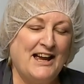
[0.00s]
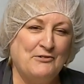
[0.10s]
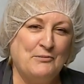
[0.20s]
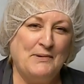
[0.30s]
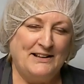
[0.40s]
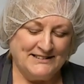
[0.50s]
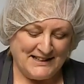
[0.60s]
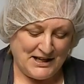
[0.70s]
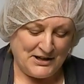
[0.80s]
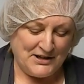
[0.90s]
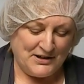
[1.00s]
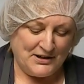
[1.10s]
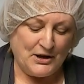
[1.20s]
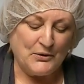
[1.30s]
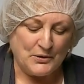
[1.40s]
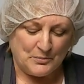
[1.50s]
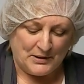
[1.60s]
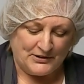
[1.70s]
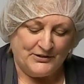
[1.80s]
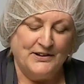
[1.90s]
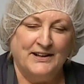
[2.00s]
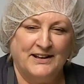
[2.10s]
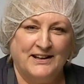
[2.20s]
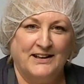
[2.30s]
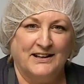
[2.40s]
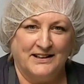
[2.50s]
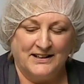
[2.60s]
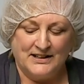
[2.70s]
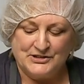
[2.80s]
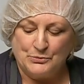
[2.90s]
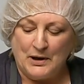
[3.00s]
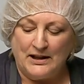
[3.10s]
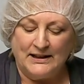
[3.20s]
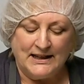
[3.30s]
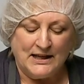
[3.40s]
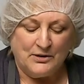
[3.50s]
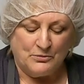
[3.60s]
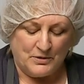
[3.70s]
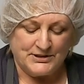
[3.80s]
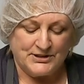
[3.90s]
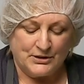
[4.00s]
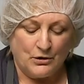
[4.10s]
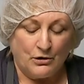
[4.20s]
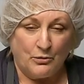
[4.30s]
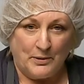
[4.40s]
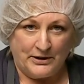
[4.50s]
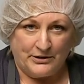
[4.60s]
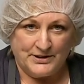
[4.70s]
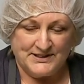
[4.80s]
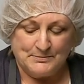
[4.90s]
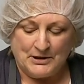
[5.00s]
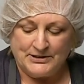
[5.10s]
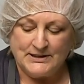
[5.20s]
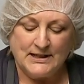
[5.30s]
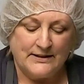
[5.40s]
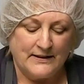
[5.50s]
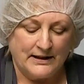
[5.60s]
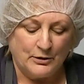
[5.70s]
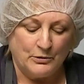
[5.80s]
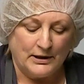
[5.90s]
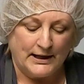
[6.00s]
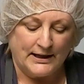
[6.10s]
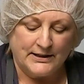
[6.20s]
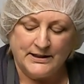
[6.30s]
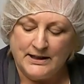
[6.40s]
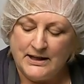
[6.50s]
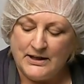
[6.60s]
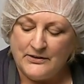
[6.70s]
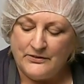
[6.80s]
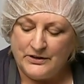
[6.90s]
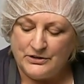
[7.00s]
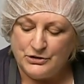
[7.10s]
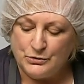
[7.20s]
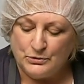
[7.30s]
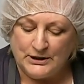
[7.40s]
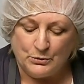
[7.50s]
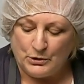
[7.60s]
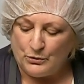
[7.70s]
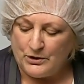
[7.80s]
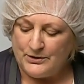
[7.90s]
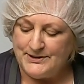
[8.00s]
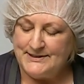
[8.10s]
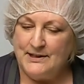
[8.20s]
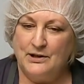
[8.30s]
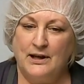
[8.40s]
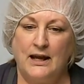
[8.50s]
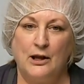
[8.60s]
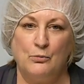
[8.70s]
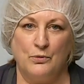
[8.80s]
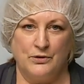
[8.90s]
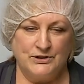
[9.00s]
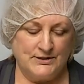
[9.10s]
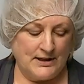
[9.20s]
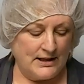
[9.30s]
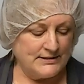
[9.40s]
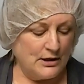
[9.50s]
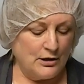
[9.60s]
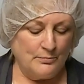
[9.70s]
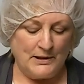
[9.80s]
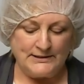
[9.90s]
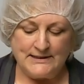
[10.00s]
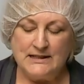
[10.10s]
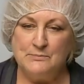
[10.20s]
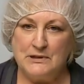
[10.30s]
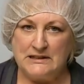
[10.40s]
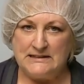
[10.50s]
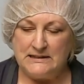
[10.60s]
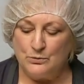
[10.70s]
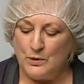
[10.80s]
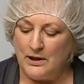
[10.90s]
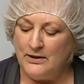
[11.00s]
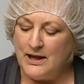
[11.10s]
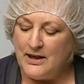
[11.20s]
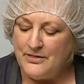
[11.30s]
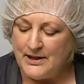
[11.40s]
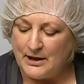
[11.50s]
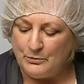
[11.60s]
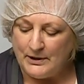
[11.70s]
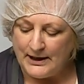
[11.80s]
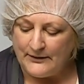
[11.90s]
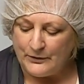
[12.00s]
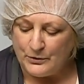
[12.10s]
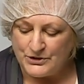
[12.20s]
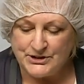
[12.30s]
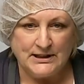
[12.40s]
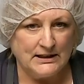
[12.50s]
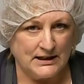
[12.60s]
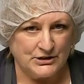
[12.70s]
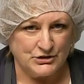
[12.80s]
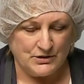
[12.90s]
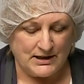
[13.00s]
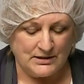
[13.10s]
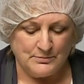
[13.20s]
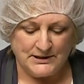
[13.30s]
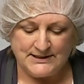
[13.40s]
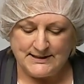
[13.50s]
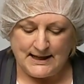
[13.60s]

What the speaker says: I will melt cocoa butter in it as well. Once the cocoa butter is melted, then I will add the 2 liquid oils. And once that's all melted and mixed in well, then I will add the horsetail extract and mix